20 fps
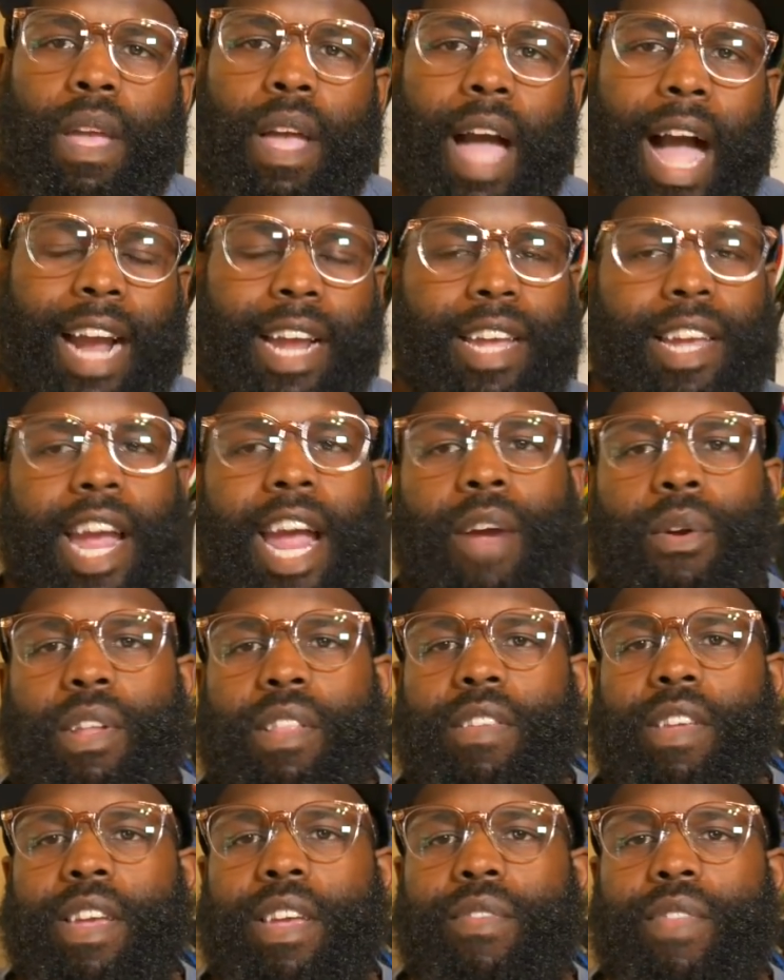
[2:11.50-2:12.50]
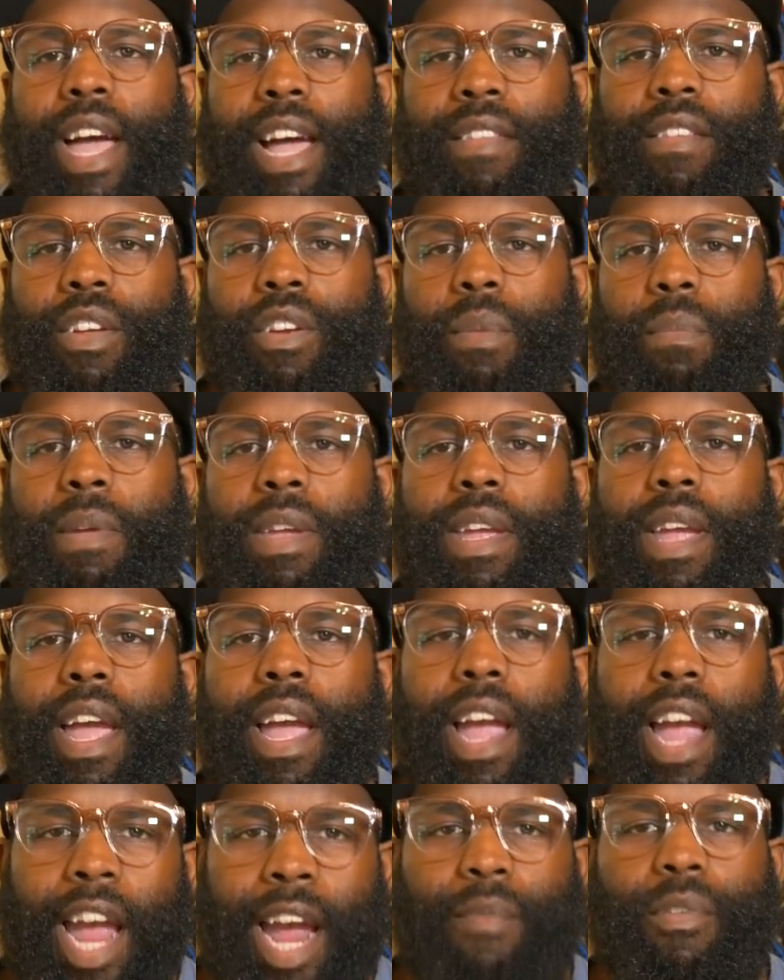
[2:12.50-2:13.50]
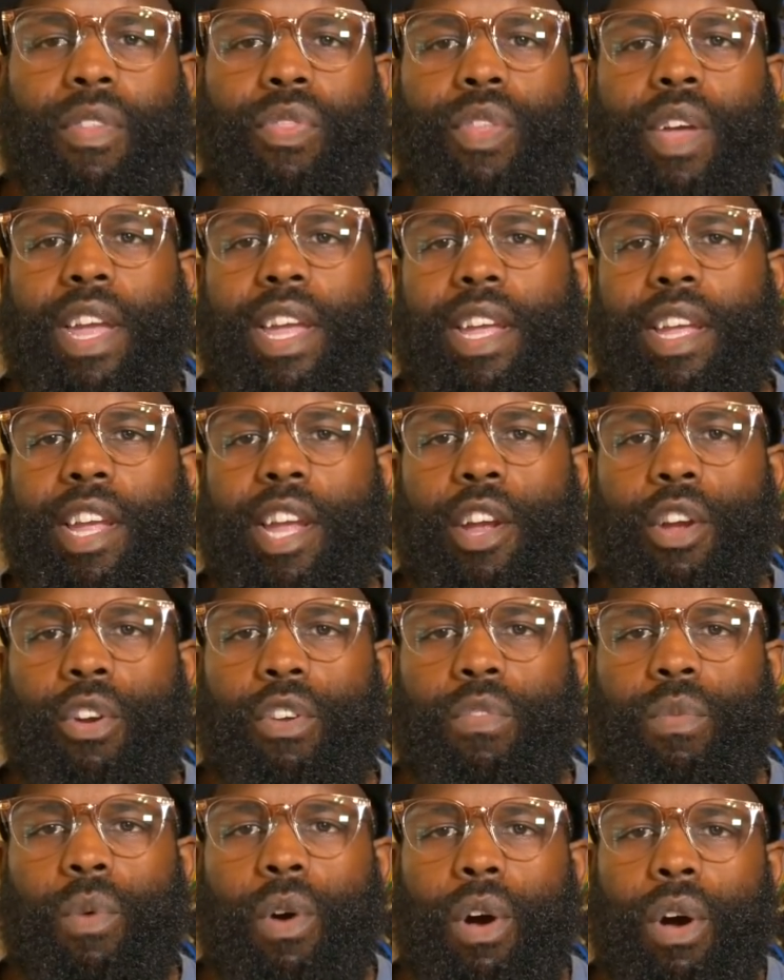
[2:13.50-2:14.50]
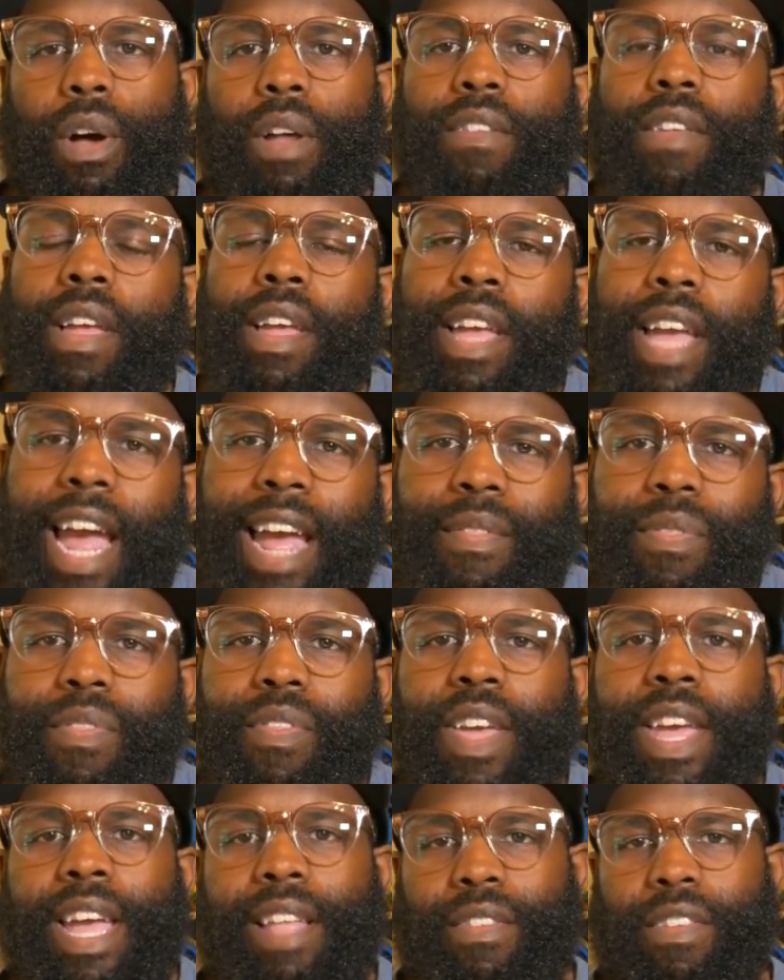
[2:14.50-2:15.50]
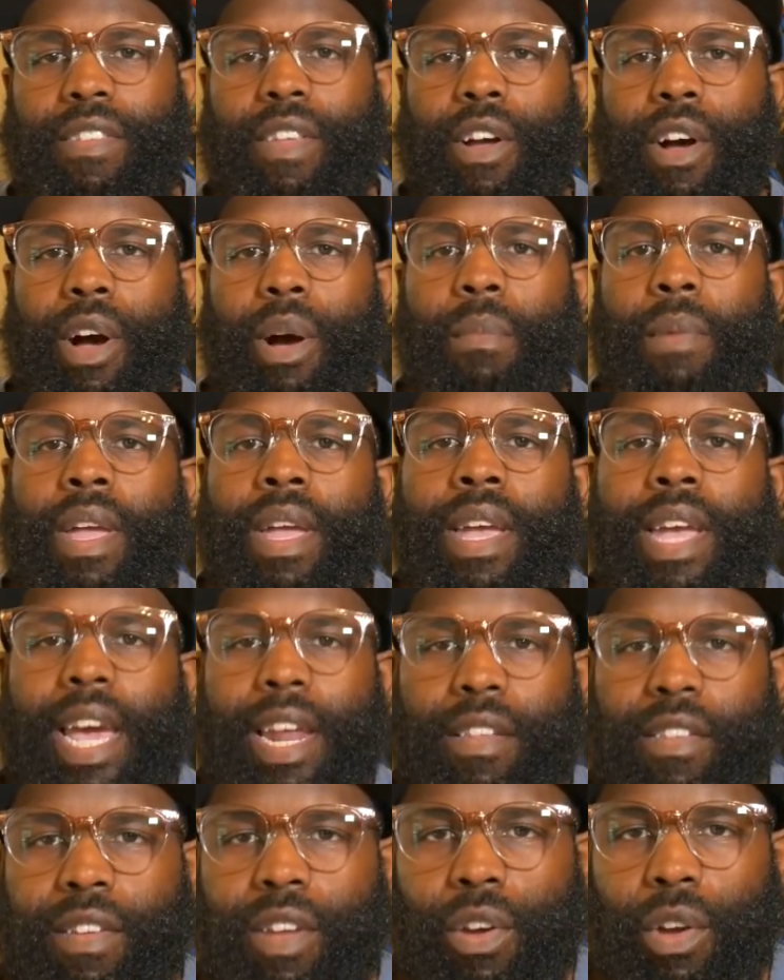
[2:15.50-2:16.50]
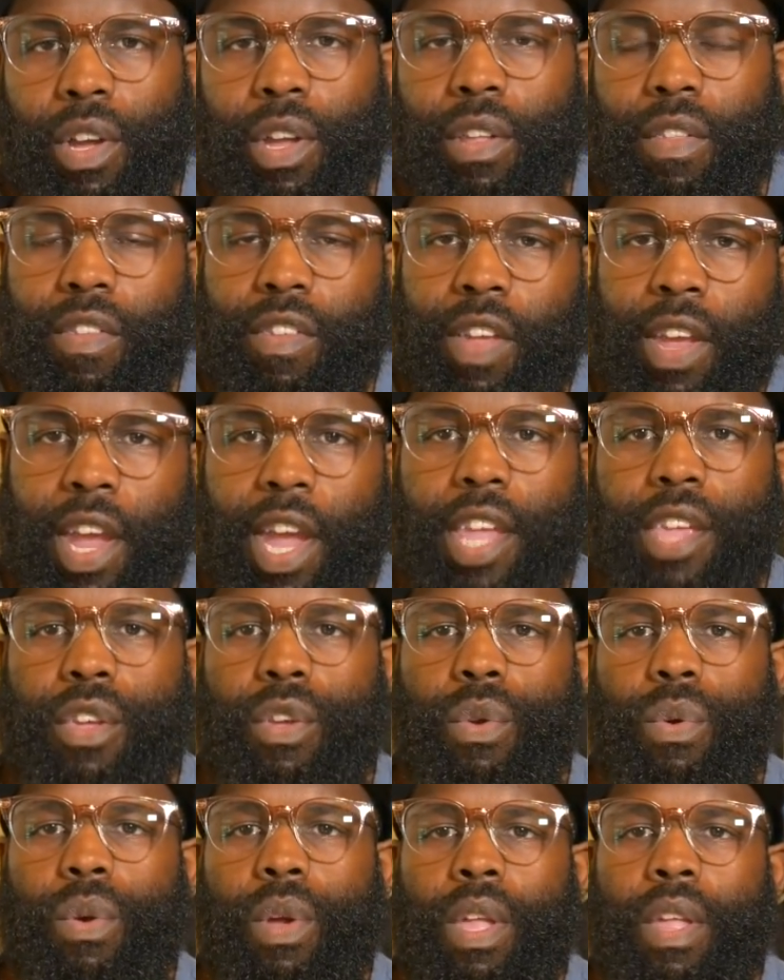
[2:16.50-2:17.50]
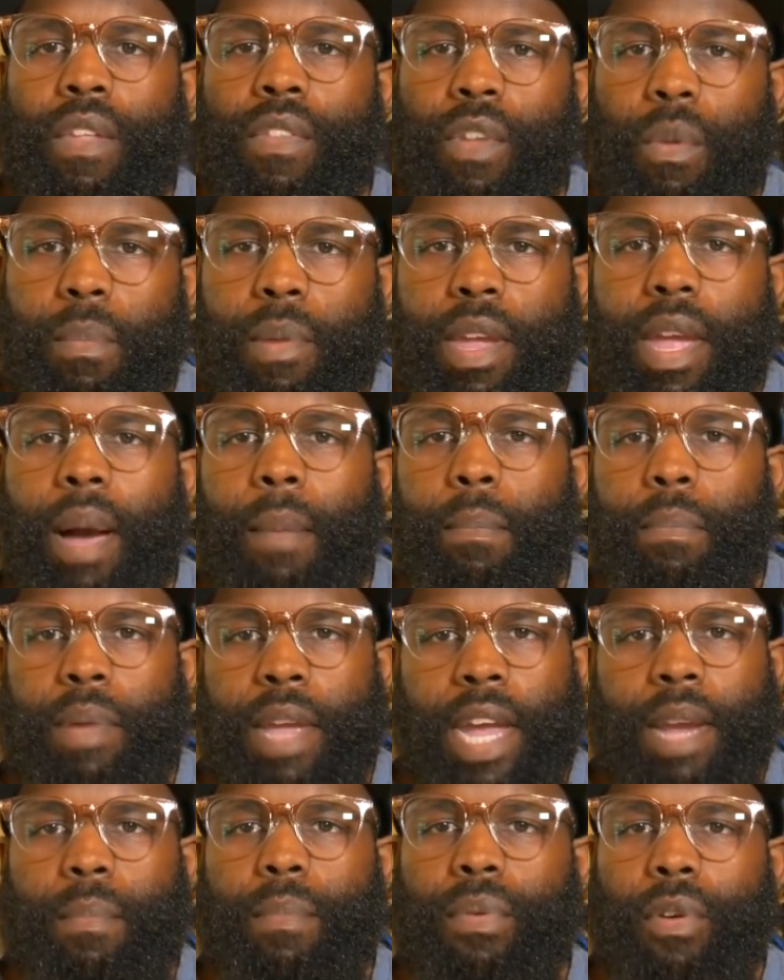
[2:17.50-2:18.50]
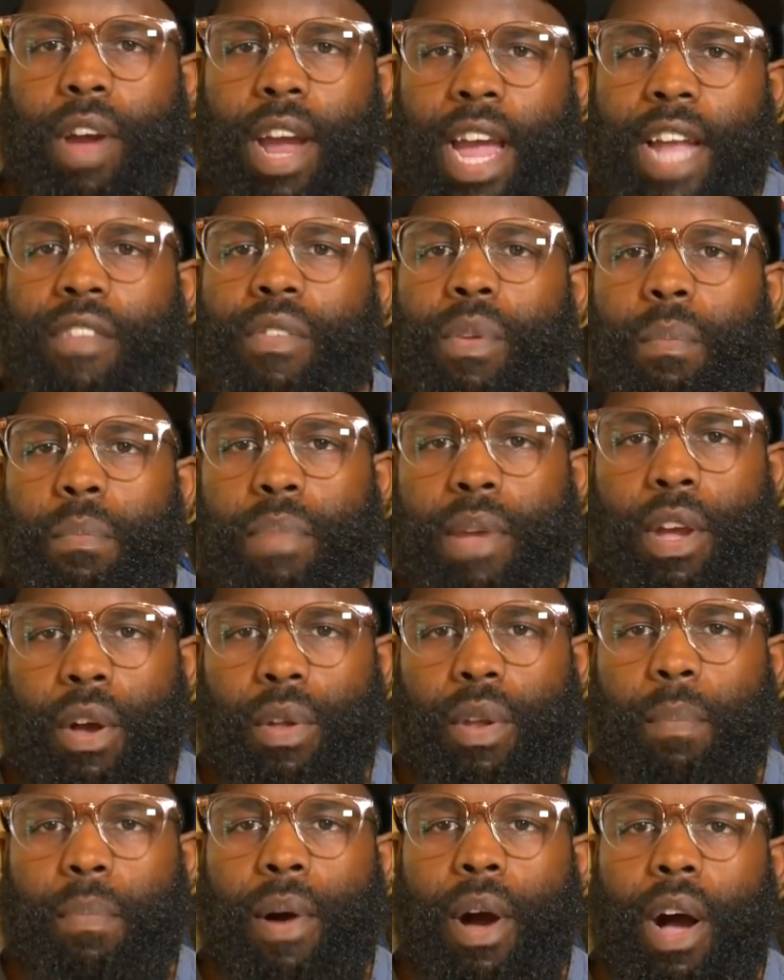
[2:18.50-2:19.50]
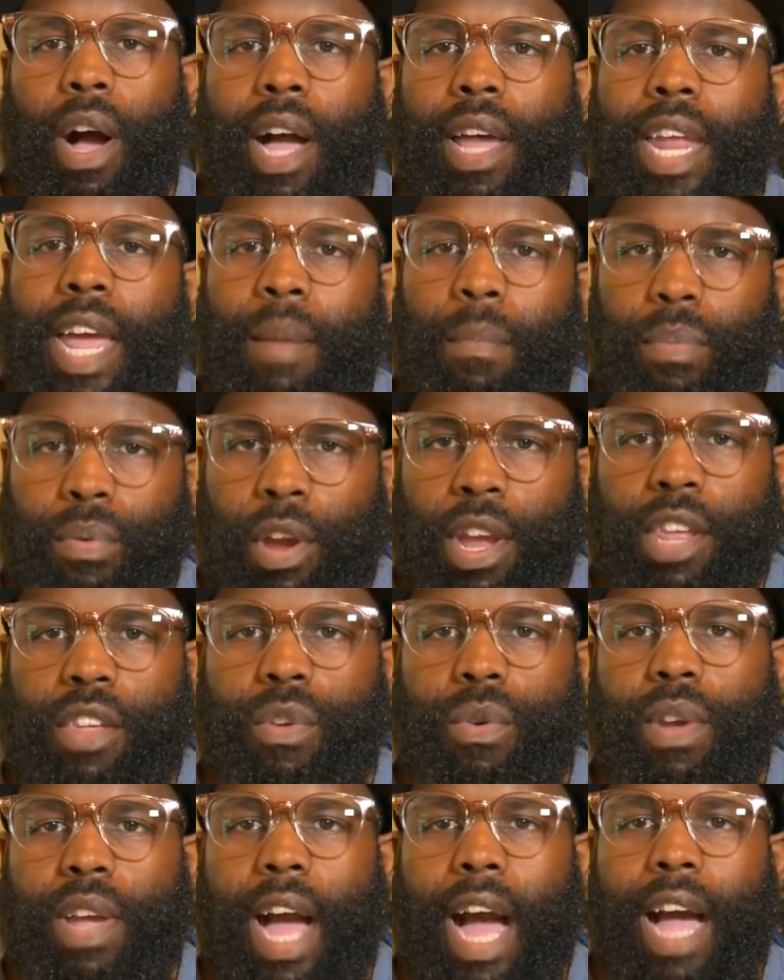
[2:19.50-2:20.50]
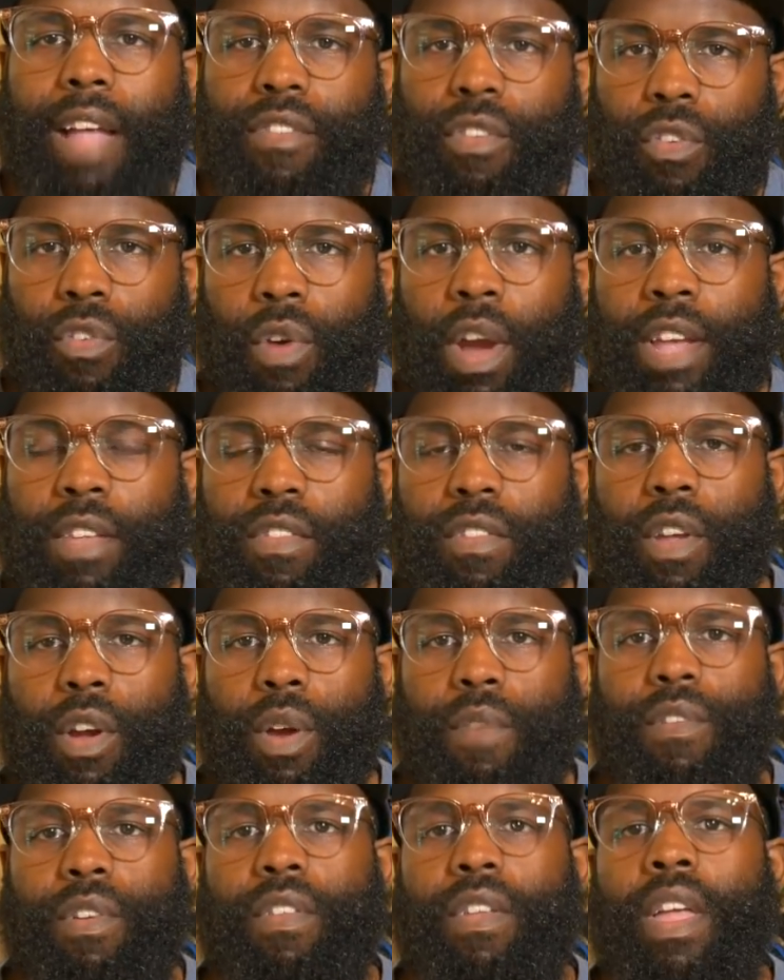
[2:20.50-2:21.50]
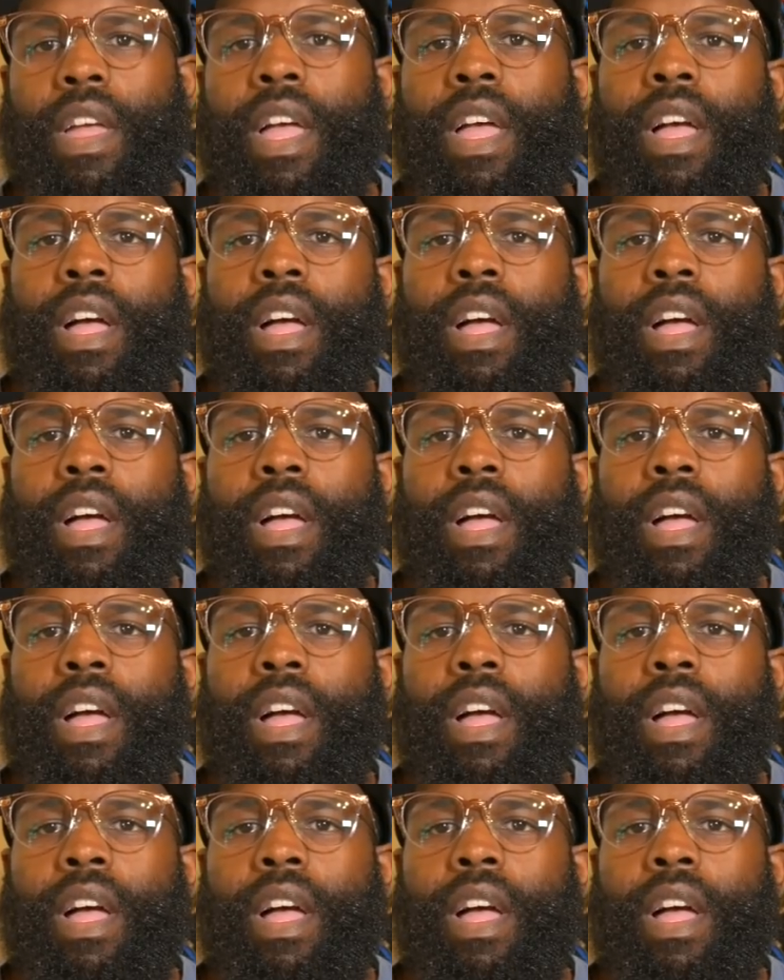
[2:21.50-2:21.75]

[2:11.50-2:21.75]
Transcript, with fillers: I guarantee that's going to be everything Gears was and then some, and it's going to continue to be a big brand to build upon and bring you guys great service.